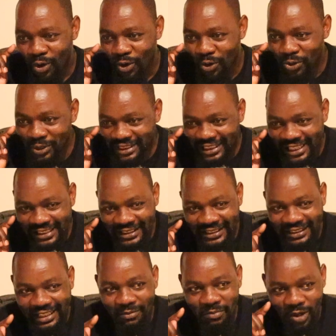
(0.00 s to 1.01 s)
who did
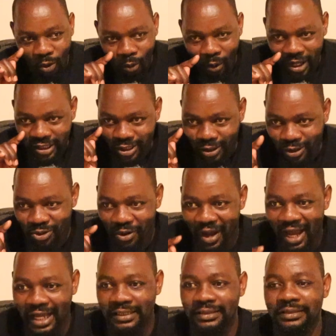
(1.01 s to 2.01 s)
steaming once or
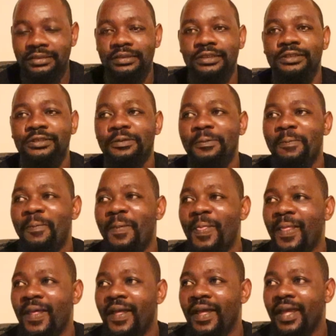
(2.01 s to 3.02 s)
twice
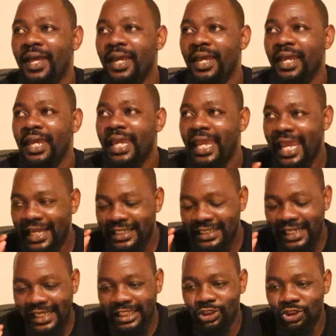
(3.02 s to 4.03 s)
and
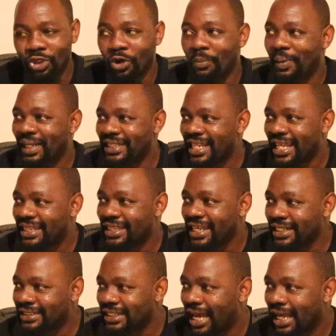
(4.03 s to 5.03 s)
get a job and the
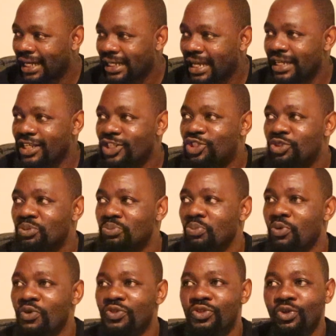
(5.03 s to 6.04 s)
things are running
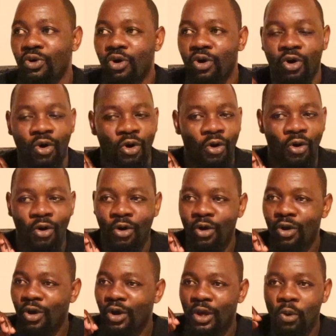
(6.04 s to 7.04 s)
smooth or
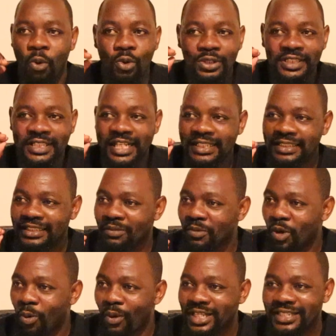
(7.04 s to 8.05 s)
who did
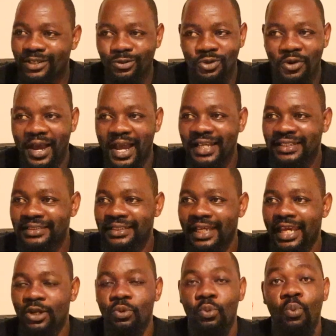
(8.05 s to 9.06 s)
steaming once or twice
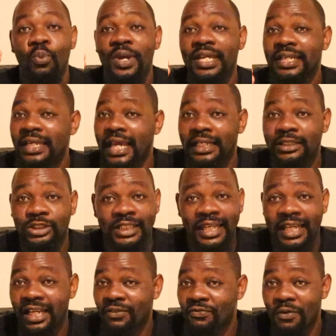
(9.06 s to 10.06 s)
and win a
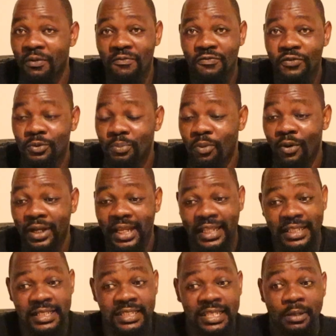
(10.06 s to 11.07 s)
ticket from football
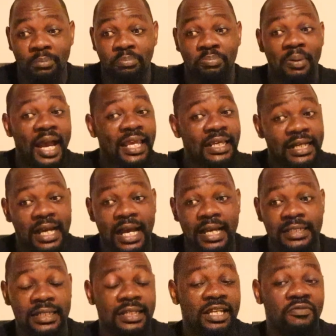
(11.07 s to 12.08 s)
and they start buying
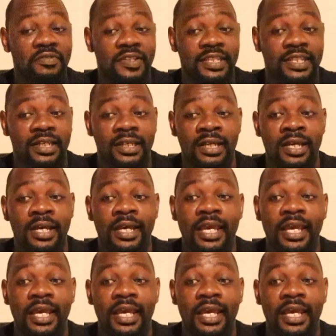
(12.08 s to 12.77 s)
cars and everything